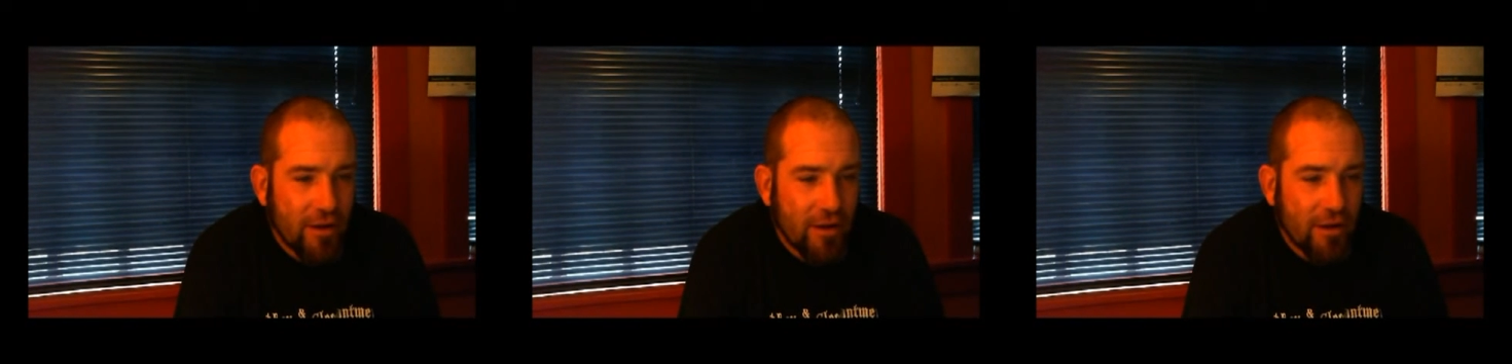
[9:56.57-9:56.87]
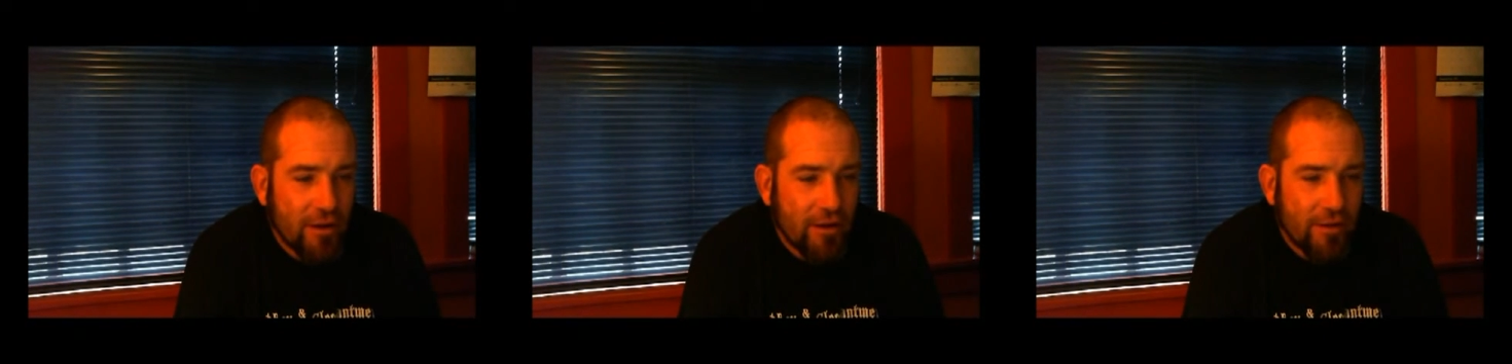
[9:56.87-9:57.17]

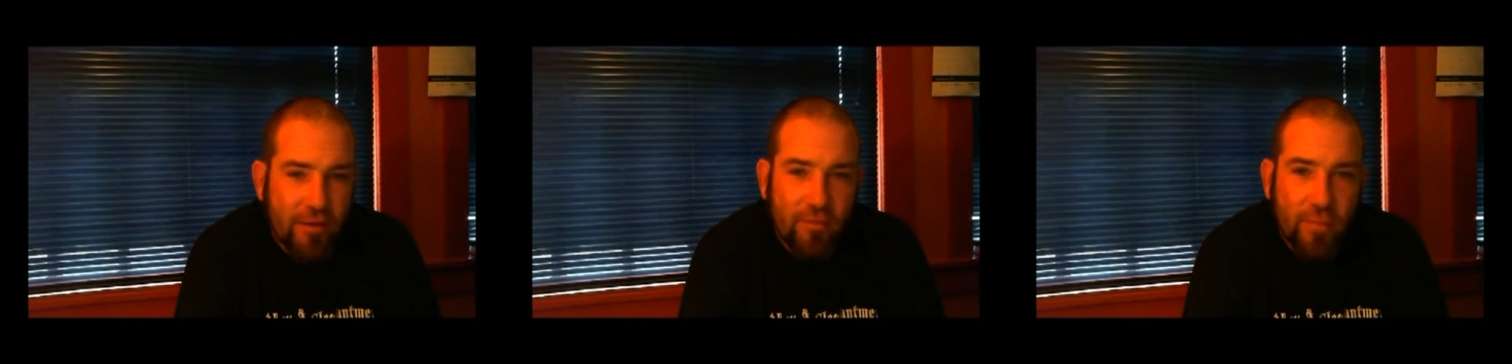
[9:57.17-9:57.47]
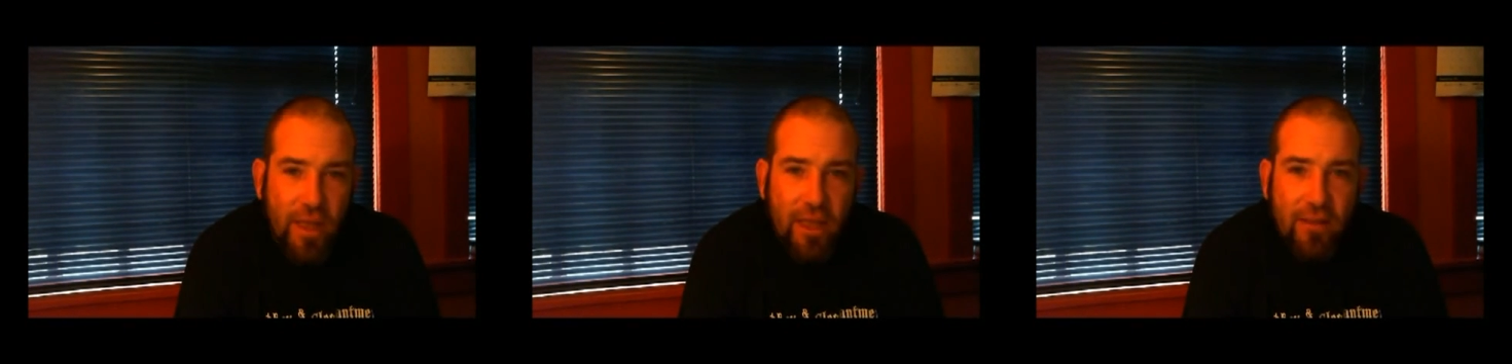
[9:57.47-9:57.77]
It's his
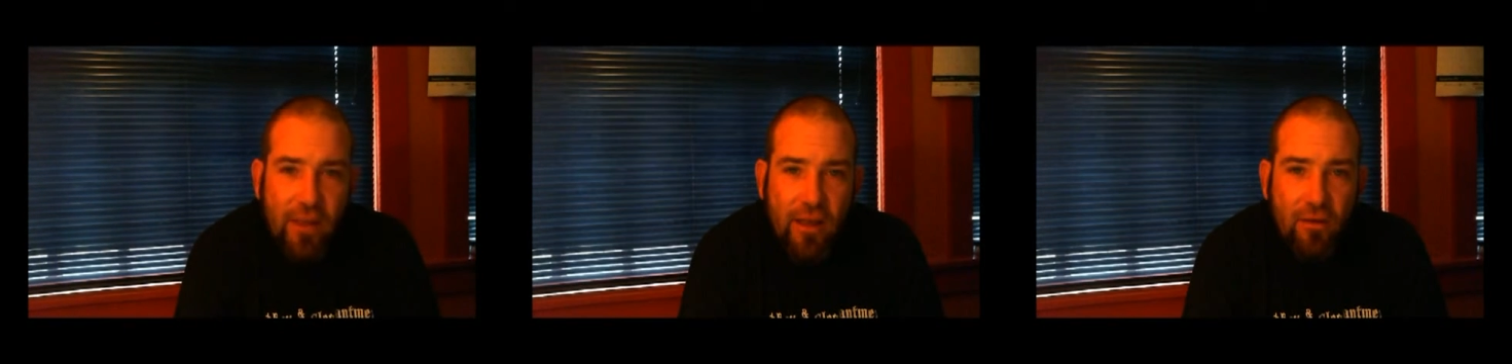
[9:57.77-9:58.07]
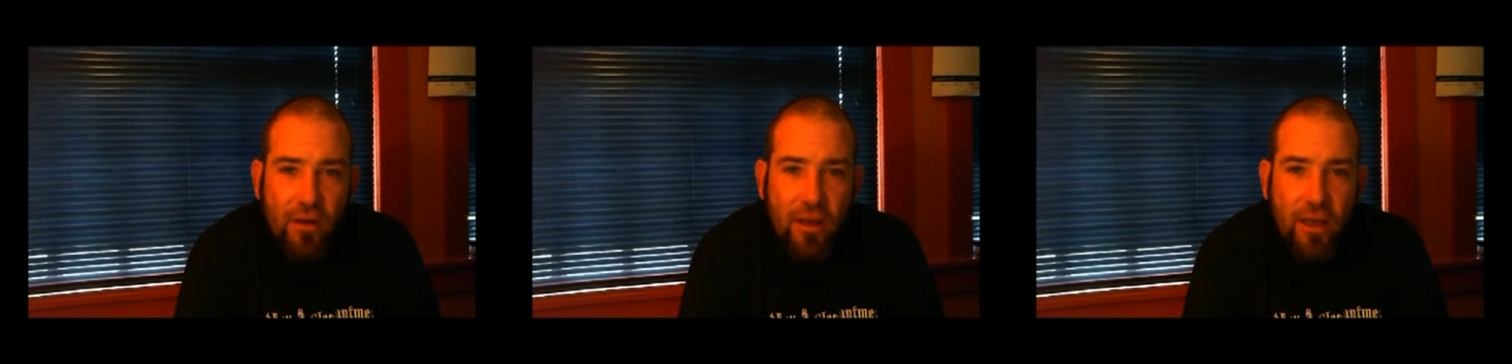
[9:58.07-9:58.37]
band
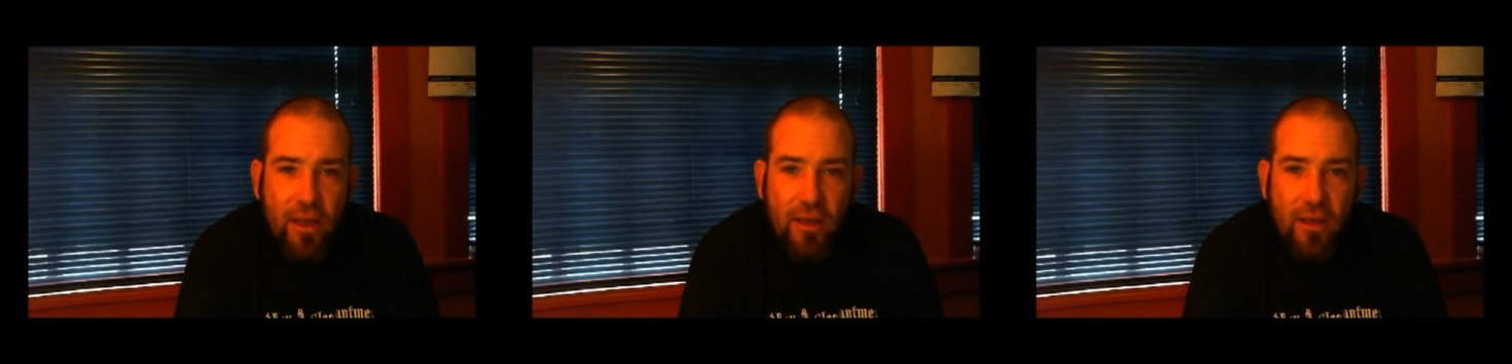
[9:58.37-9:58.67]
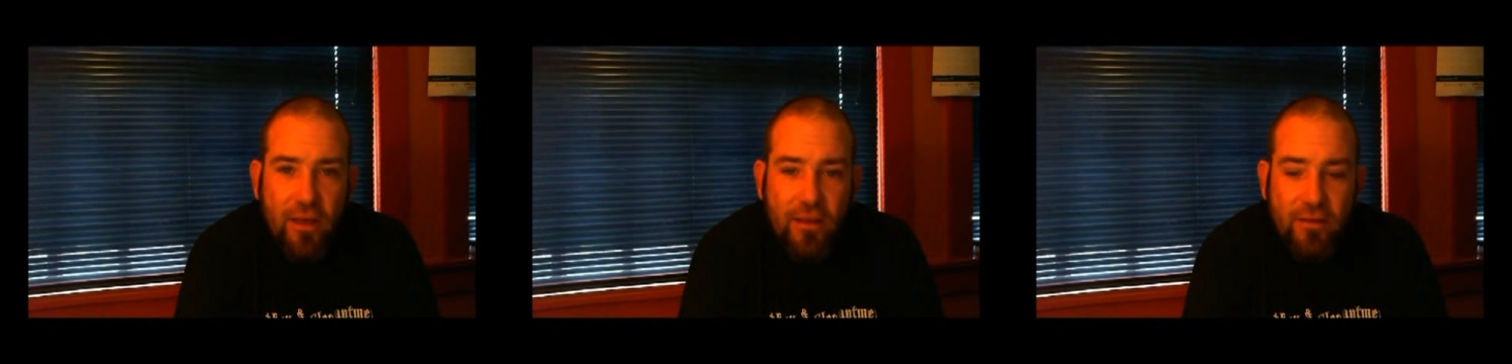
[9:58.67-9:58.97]
now,
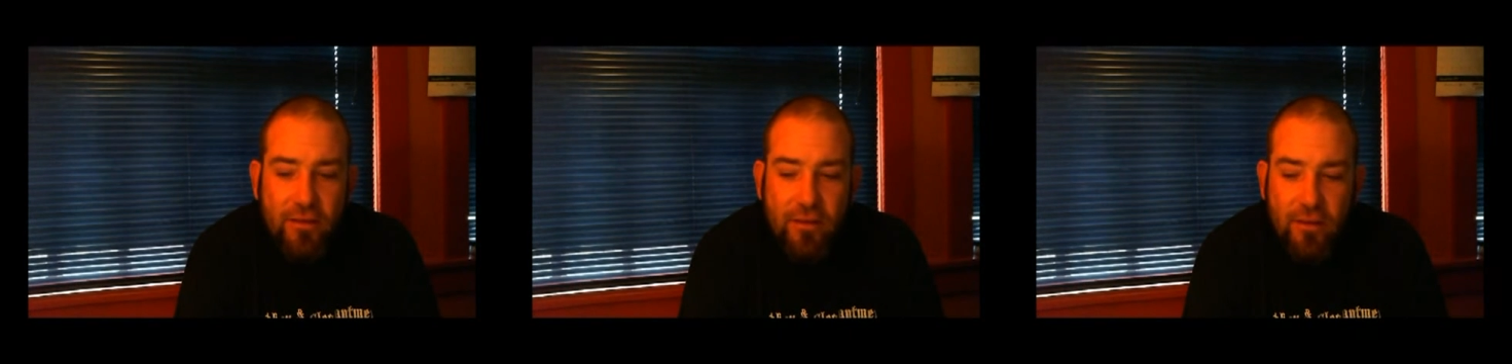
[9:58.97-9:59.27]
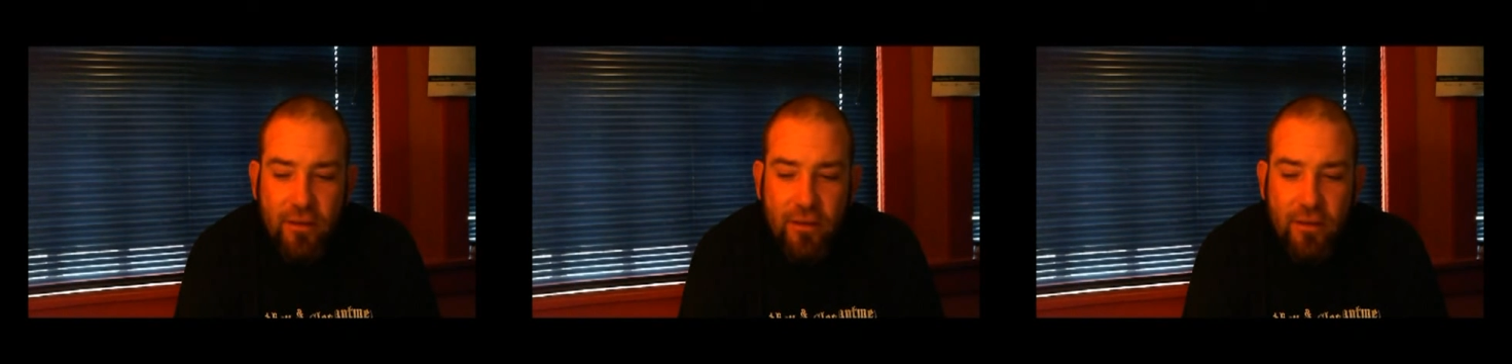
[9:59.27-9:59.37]
and